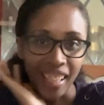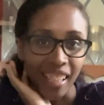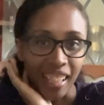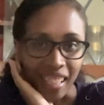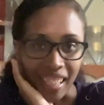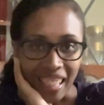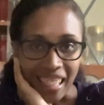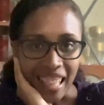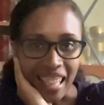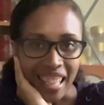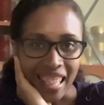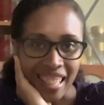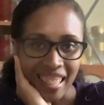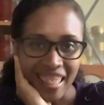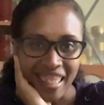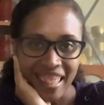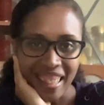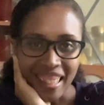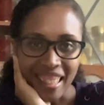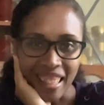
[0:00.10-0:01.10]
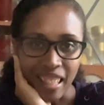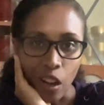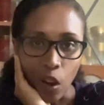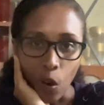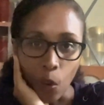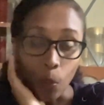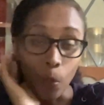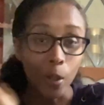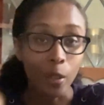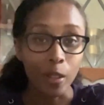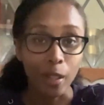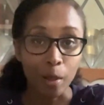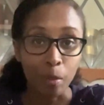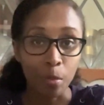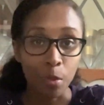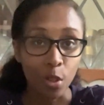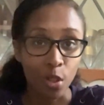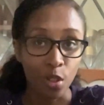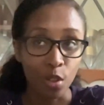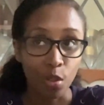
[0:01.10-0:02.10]
Hey guys, welcome
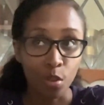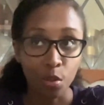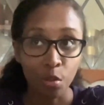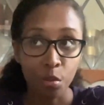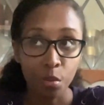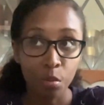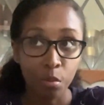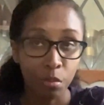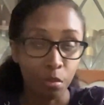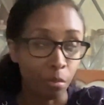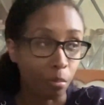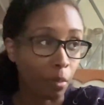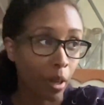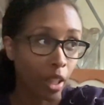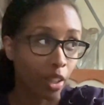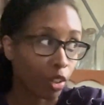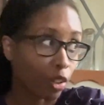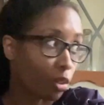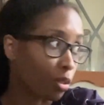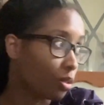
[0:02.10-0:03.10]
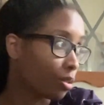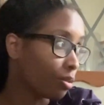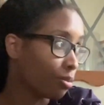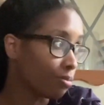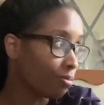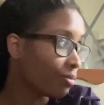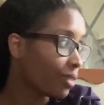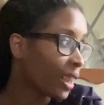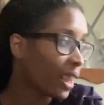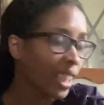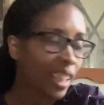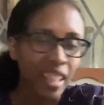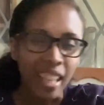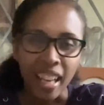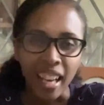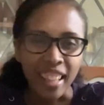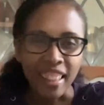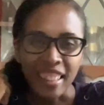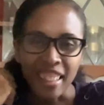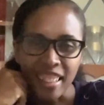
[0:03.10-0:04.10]
to my little,
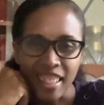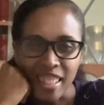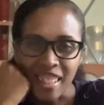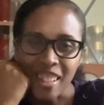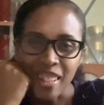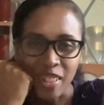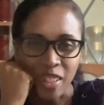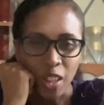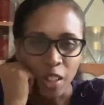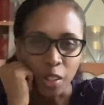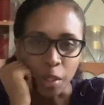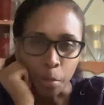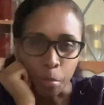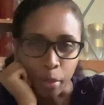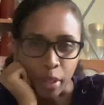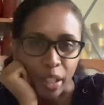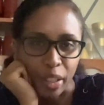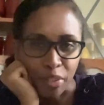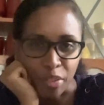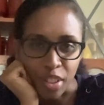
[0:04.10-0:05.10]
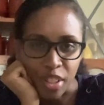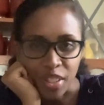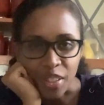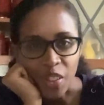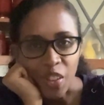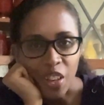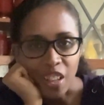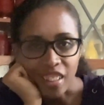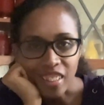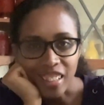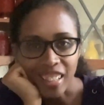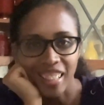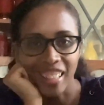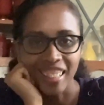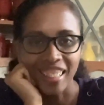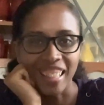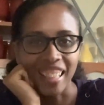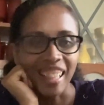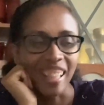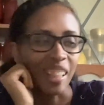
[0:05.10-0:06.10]
I think this is called a breakfast nook.
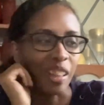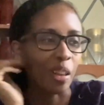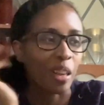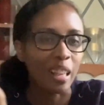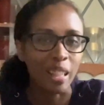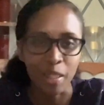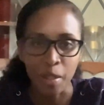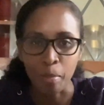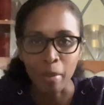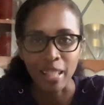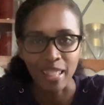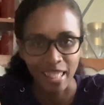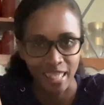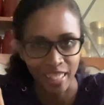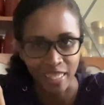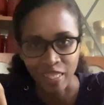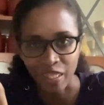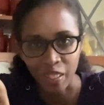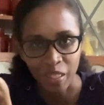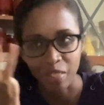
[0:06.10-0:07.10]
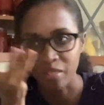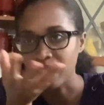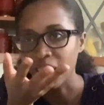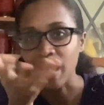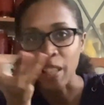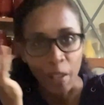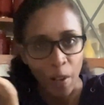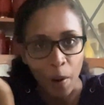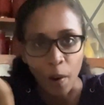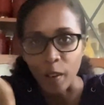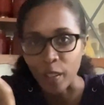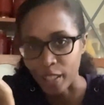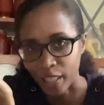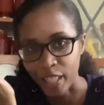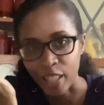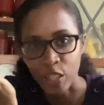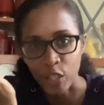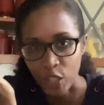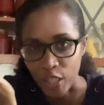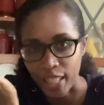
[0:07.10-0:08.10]
It's basically our
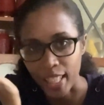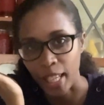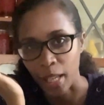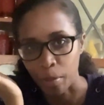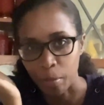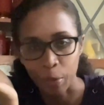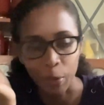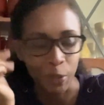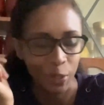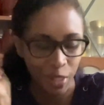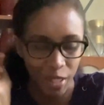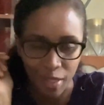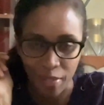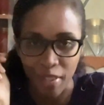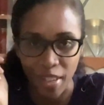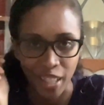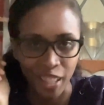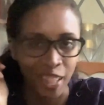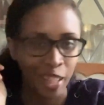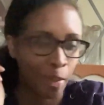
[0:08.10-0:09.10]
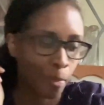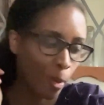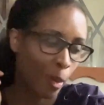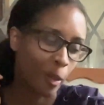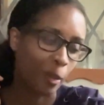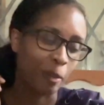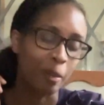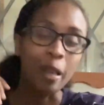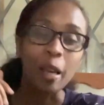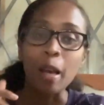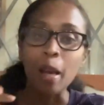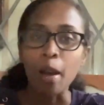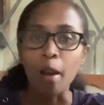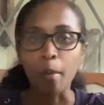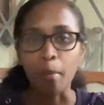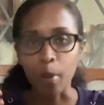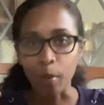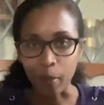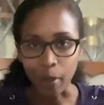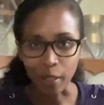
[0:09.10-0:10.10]
kitchen table. It's very small,
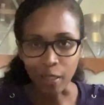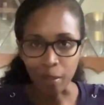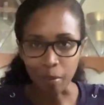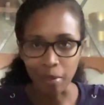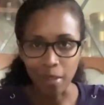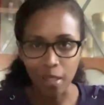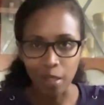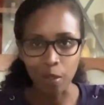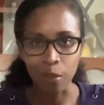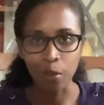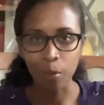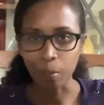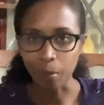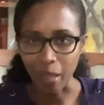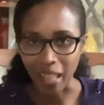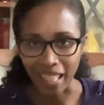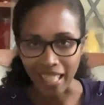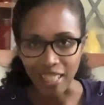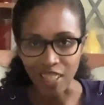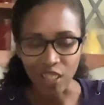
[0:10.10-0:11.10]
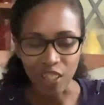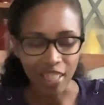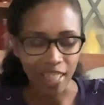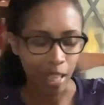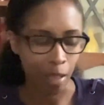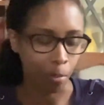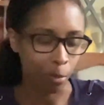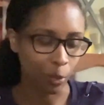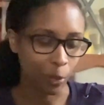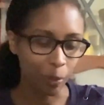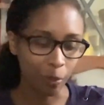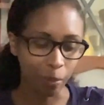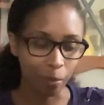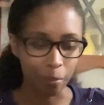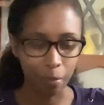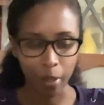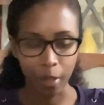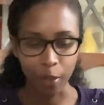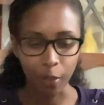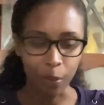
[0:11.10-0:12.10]
but welcome to my kitchen table,
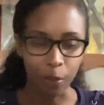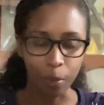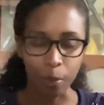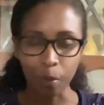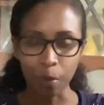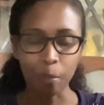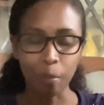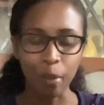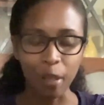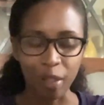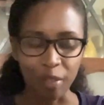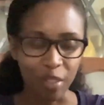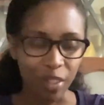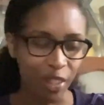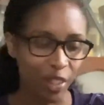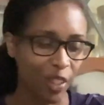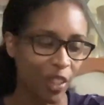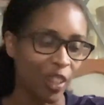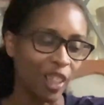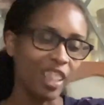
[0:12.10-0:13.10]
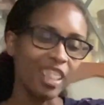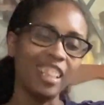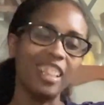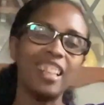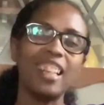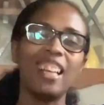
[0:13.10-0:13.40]
my little breakfast nook.